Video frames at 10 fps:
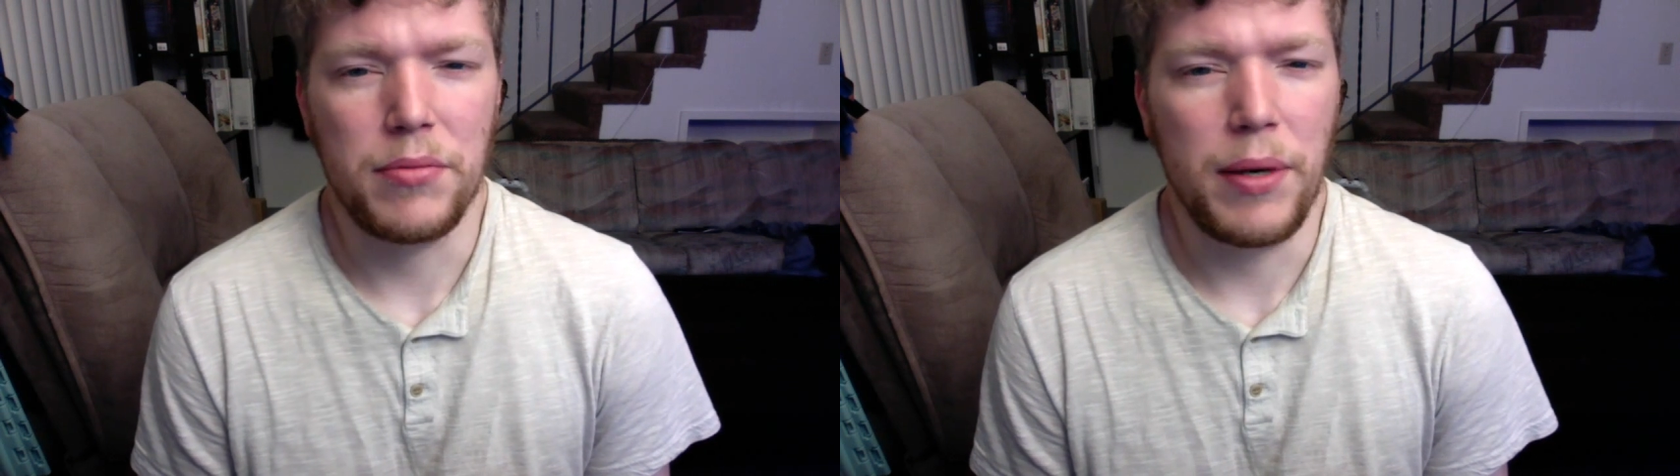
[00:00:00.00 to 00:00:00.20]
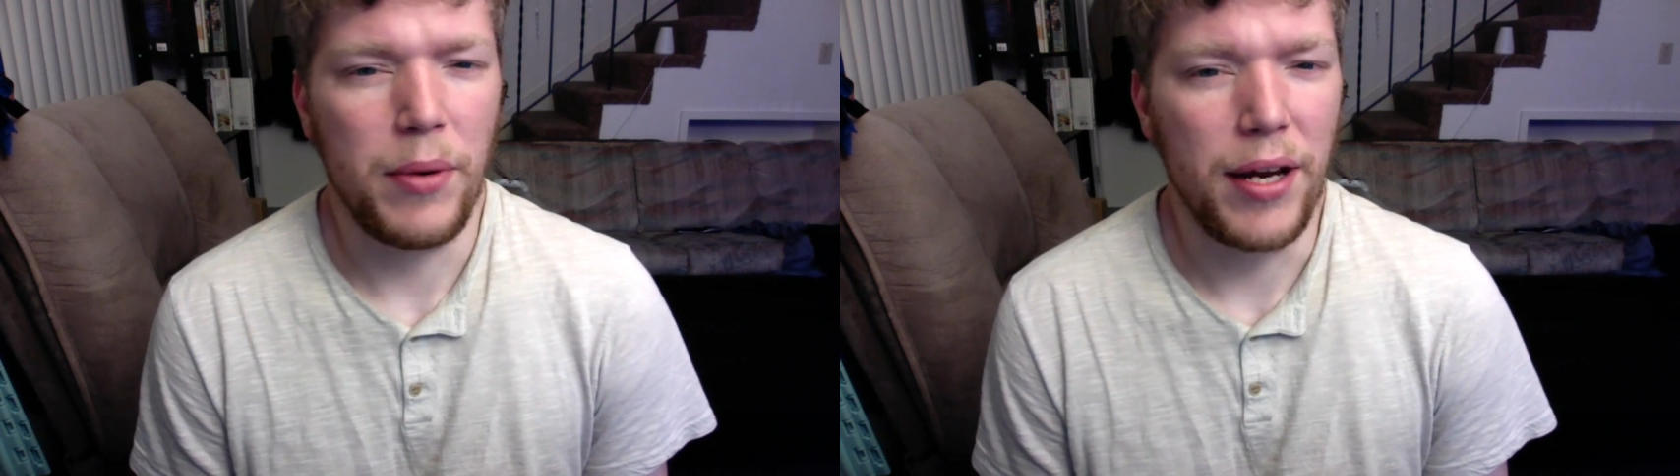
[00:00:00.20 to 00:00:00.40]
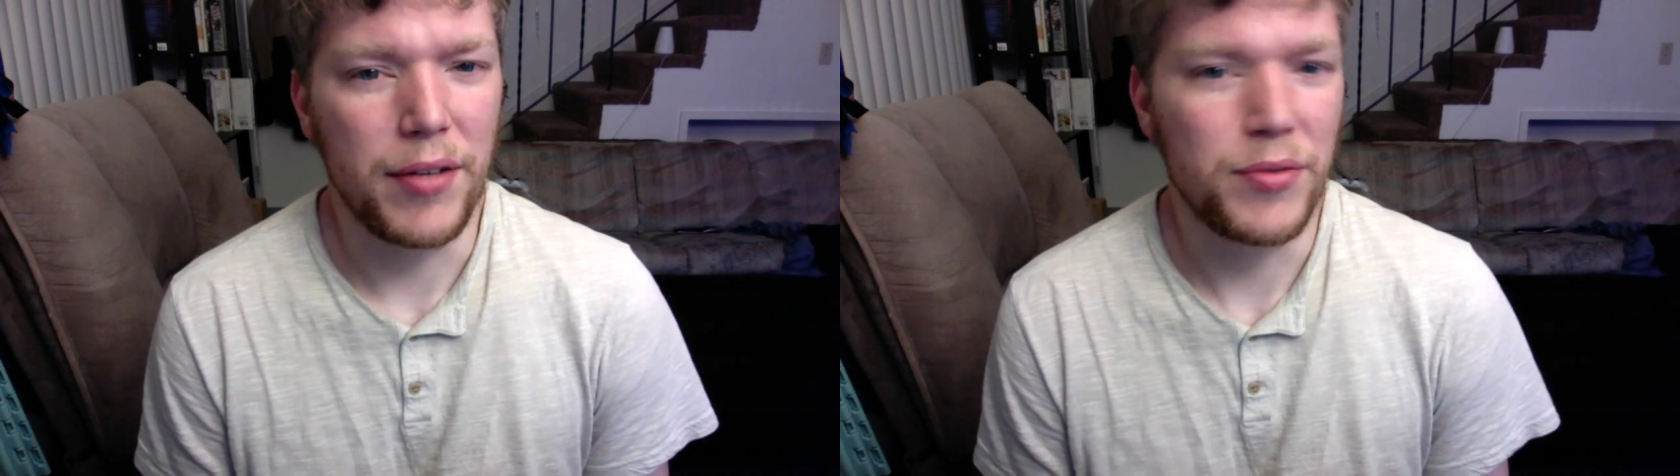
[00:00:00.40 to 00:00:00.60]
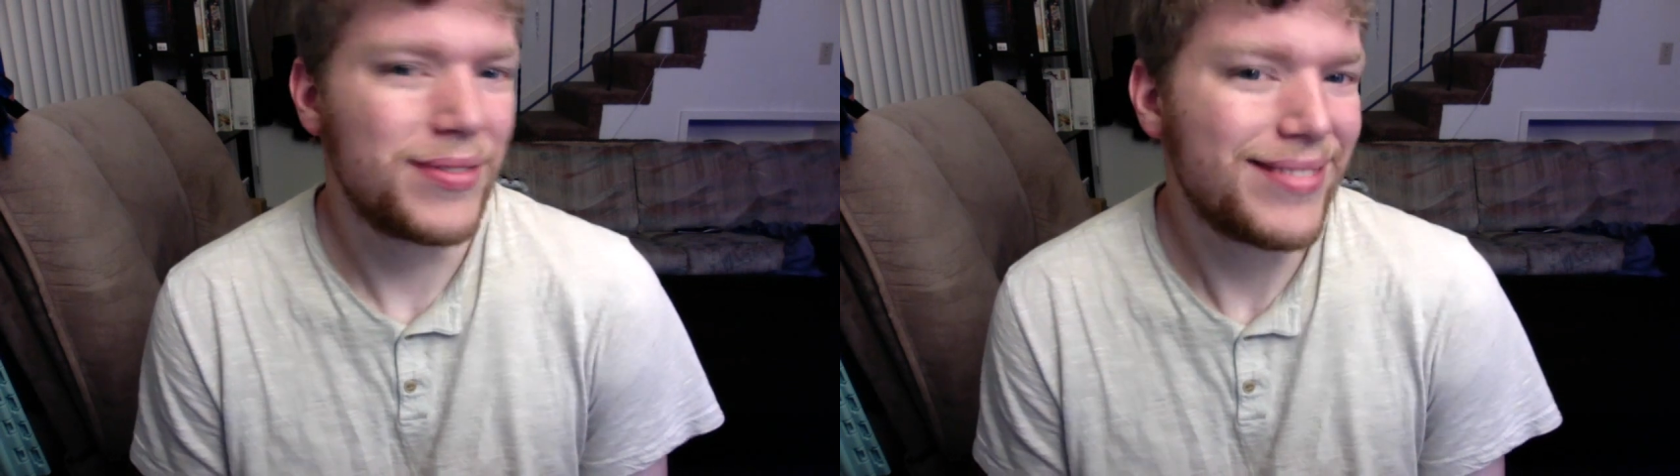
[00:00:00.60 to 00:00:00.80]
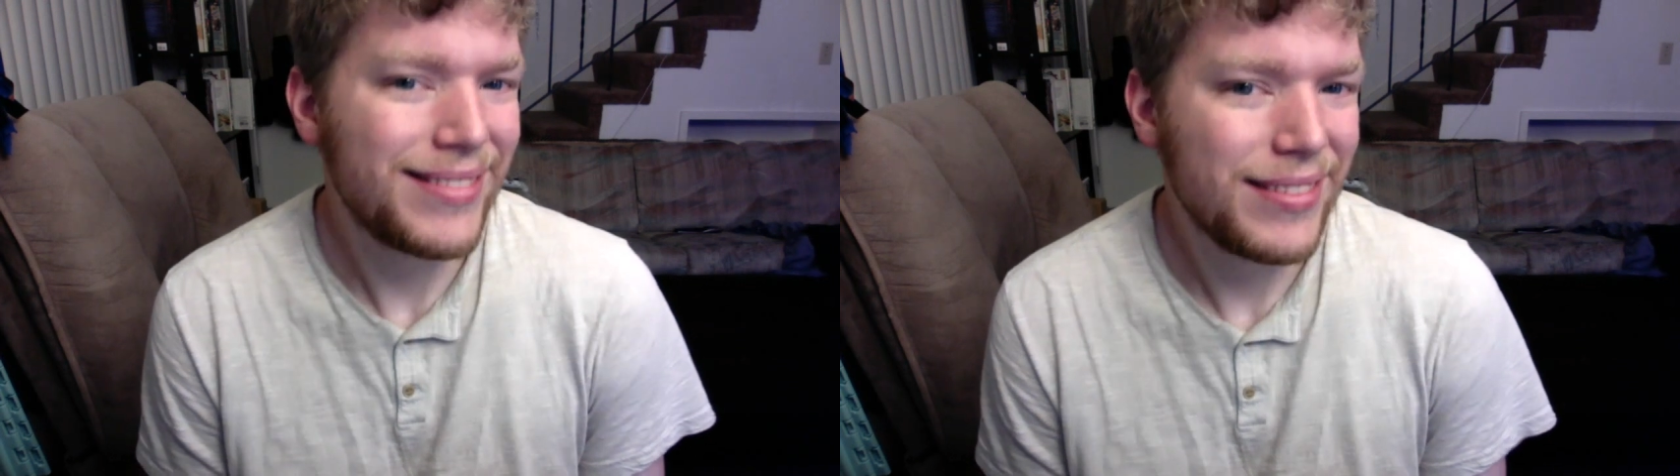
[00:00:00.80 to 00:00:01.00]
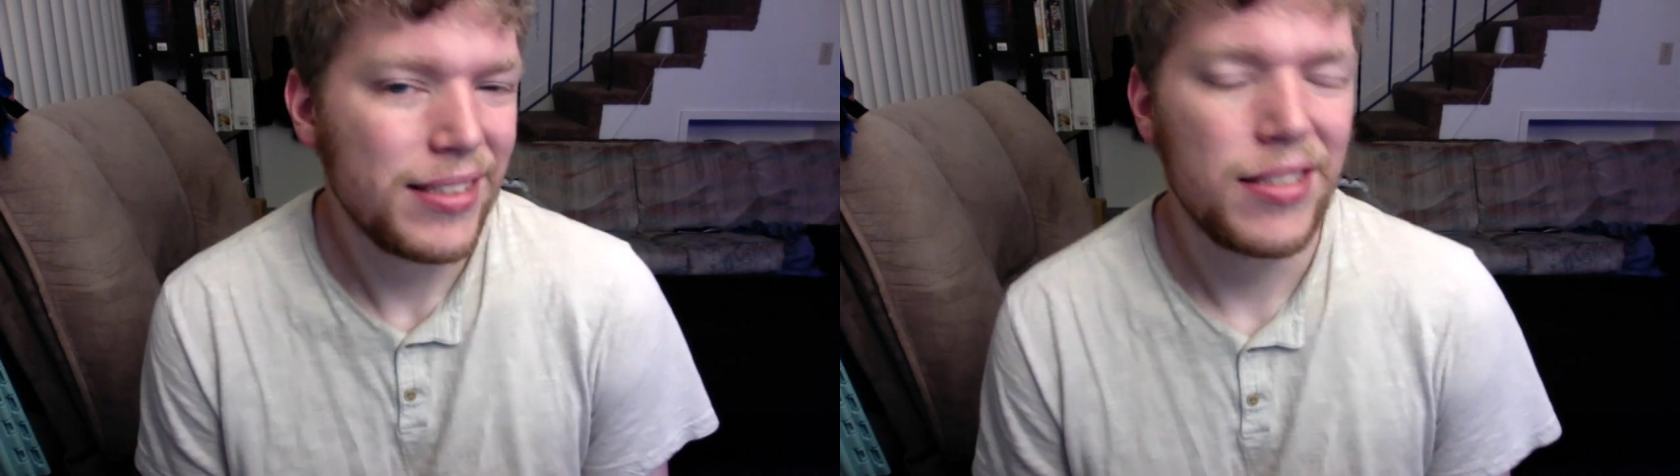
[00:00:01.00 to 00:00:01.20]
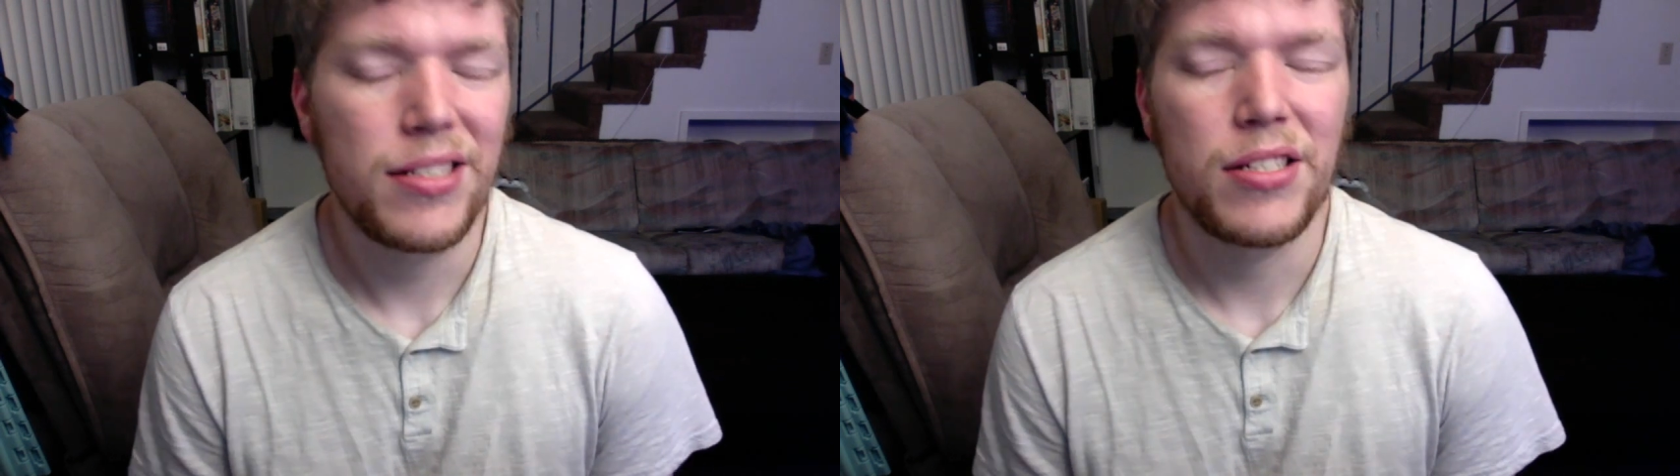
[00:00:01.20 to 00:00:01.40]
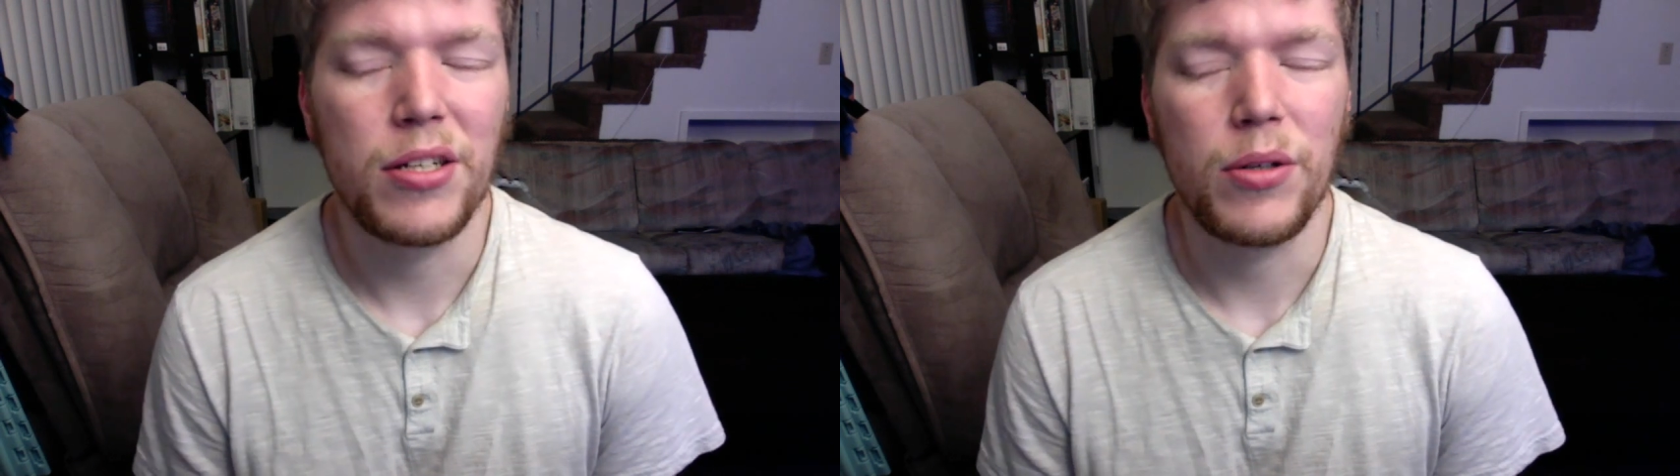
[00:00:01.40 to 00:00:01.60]
my wife.
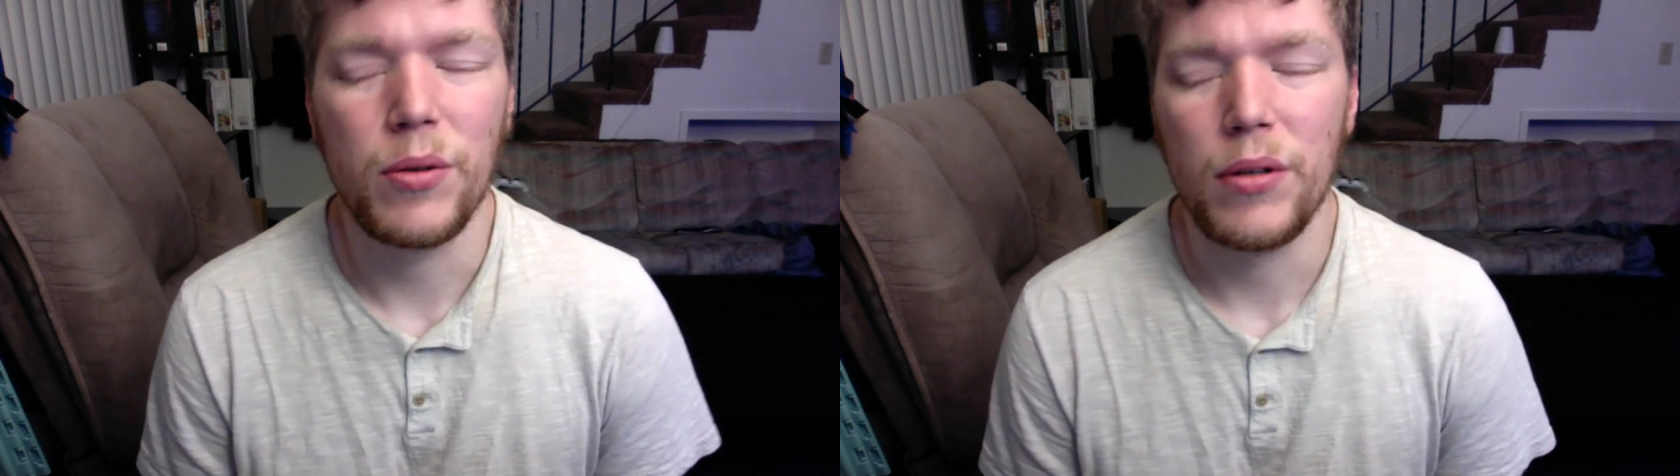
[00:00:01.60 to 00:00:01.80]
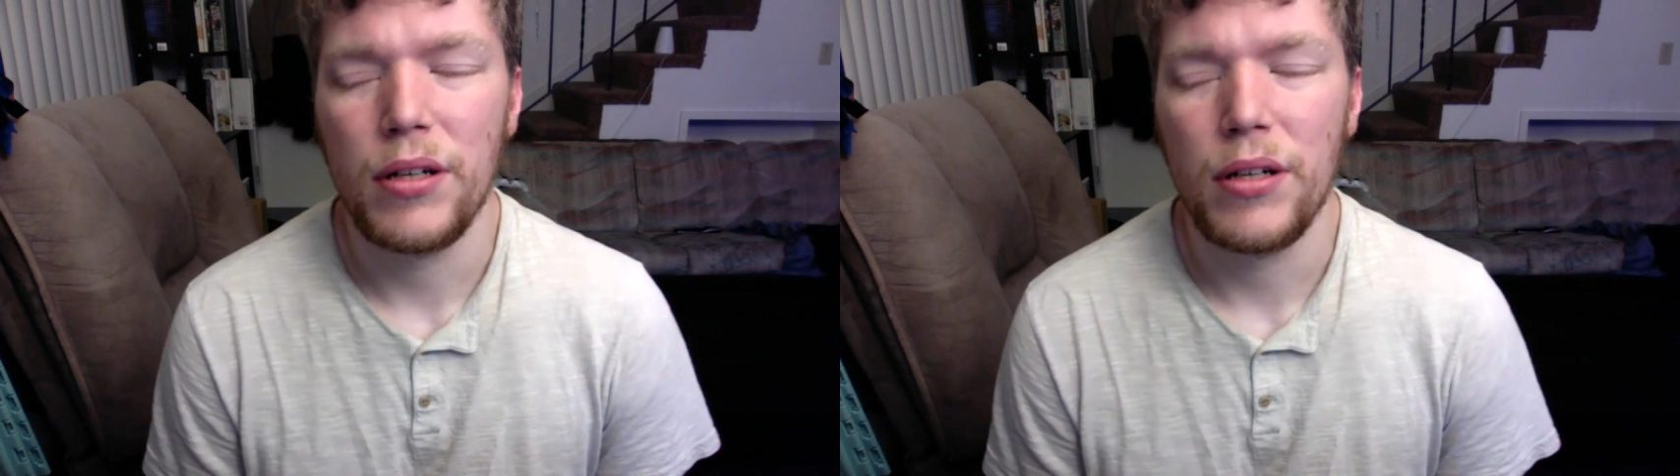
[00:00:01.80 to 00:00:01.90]
So,